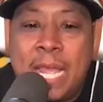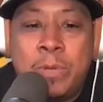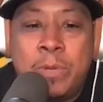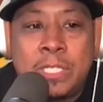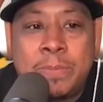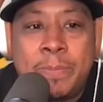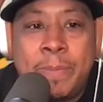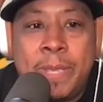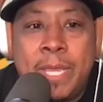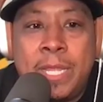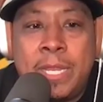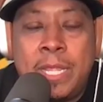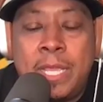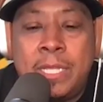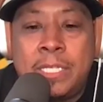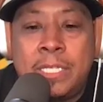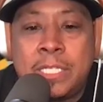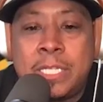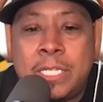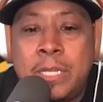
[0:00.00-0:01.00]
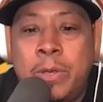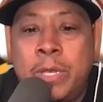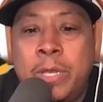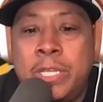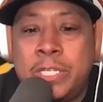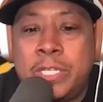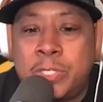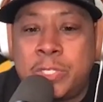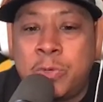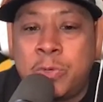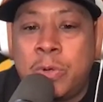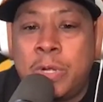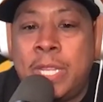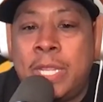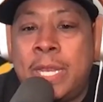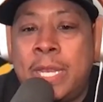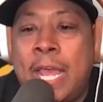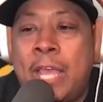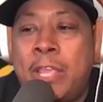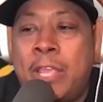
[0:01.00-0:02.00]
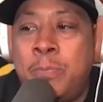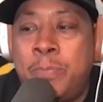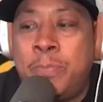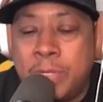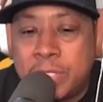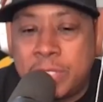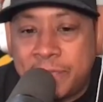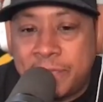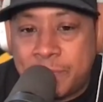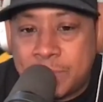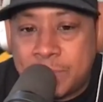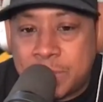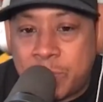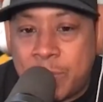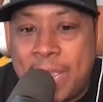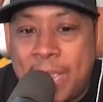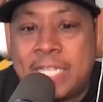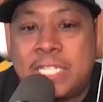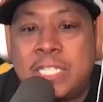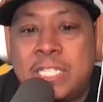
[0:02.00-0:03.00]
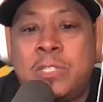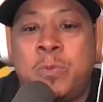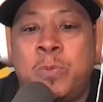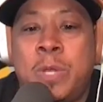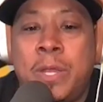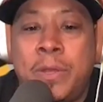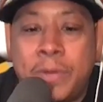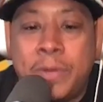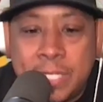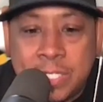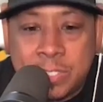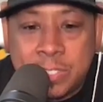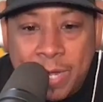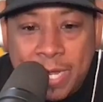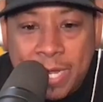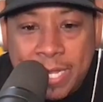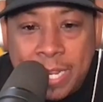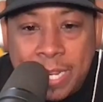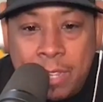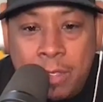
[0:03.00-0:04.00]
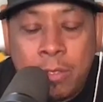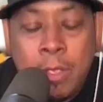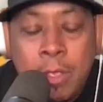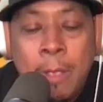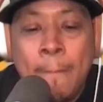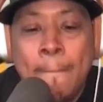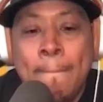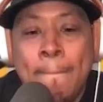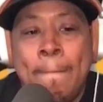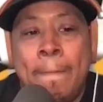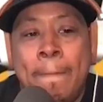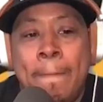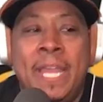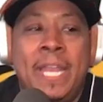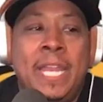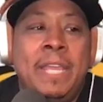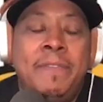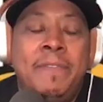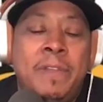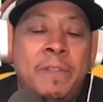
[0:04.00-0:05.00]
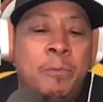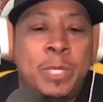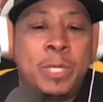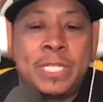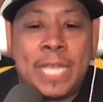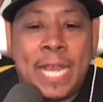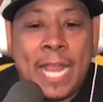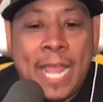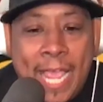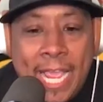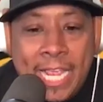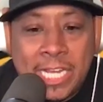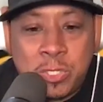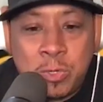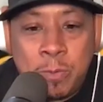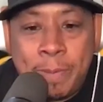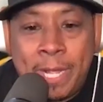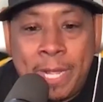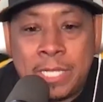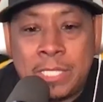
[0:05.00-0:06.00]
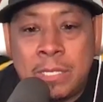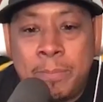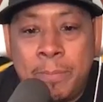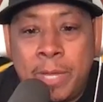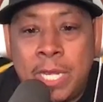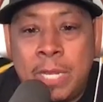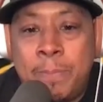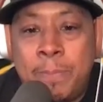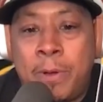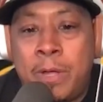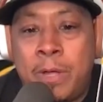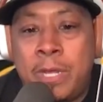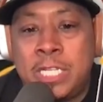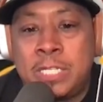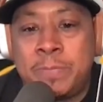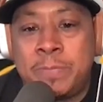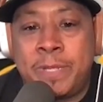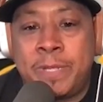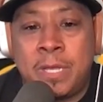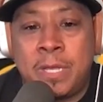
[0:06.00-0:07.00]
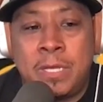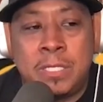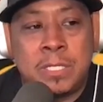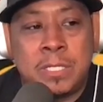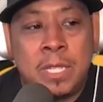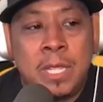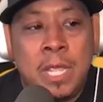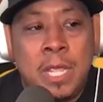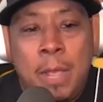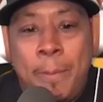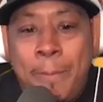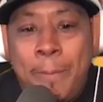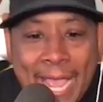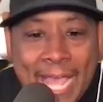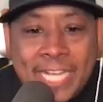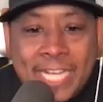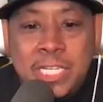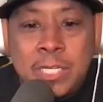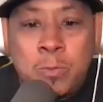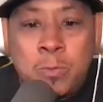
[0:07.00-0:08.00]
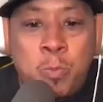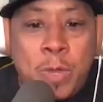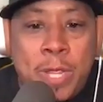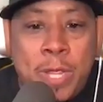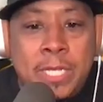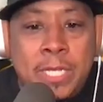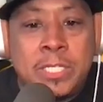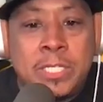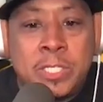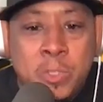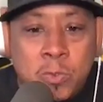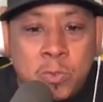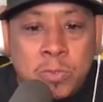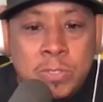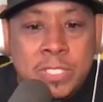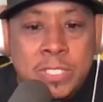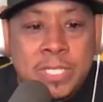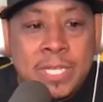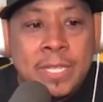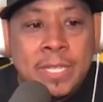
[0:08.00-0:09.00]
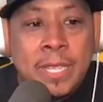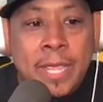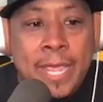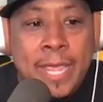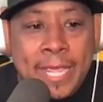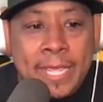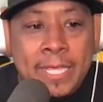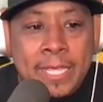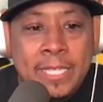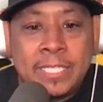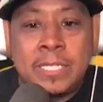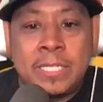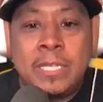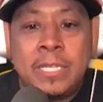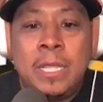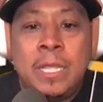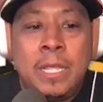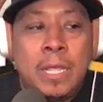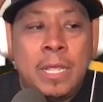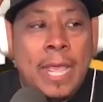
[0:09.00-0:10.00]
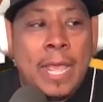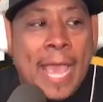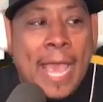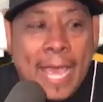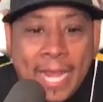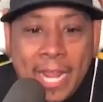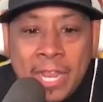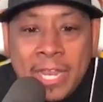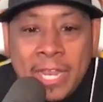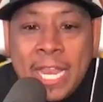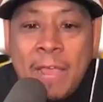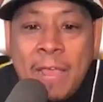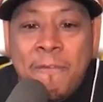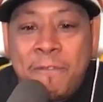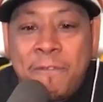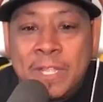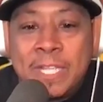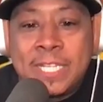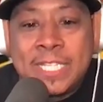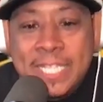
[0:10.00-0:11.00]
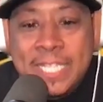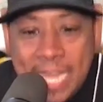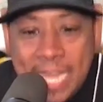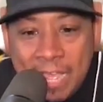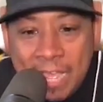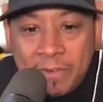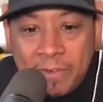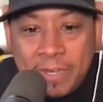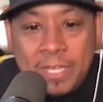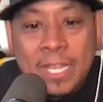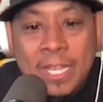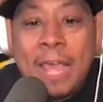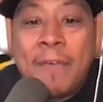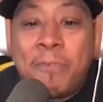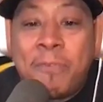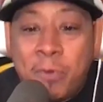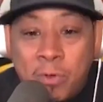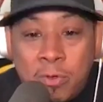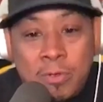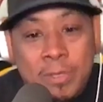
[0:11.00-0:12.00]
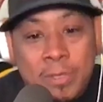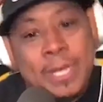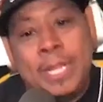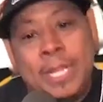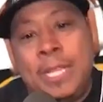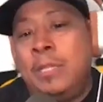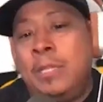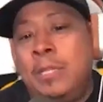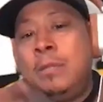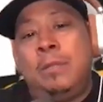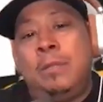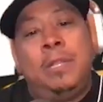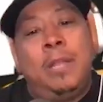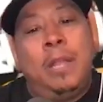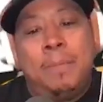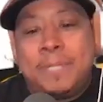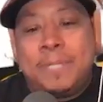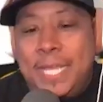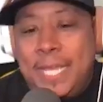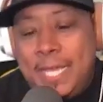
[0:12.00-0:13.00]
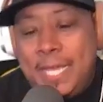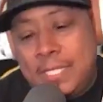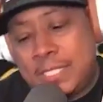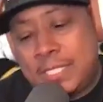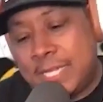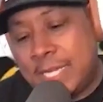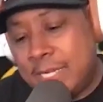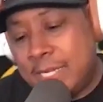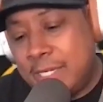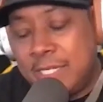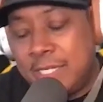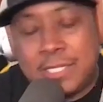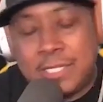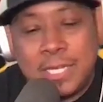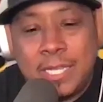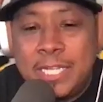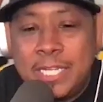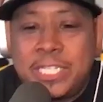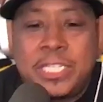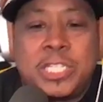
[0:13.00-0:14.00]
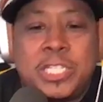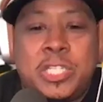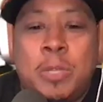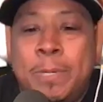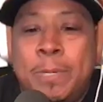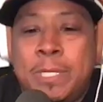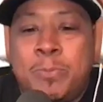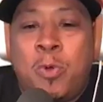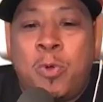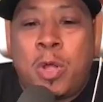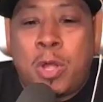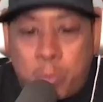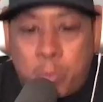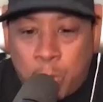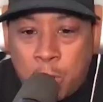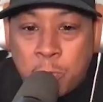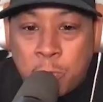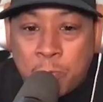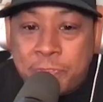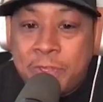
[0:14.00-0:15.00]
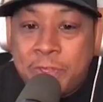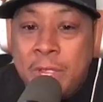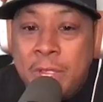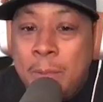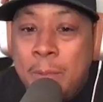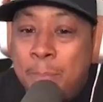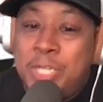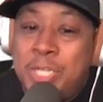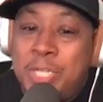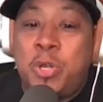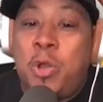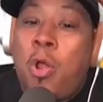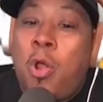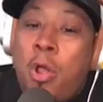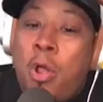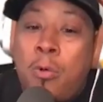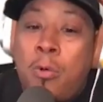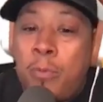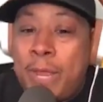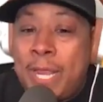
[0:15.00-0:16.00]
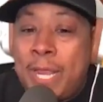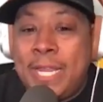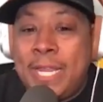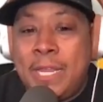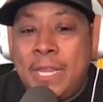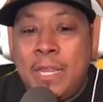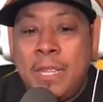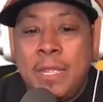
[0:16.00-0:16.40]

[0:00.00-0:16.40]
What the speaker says: with us, man, and just hearing your story and how you built it from scratch to where it is right now. And even the reason I asked you about the money part is because imagine when Zeus is at a Netflix level, and then, you know what I'm saying? It's just so much more growth, but you're already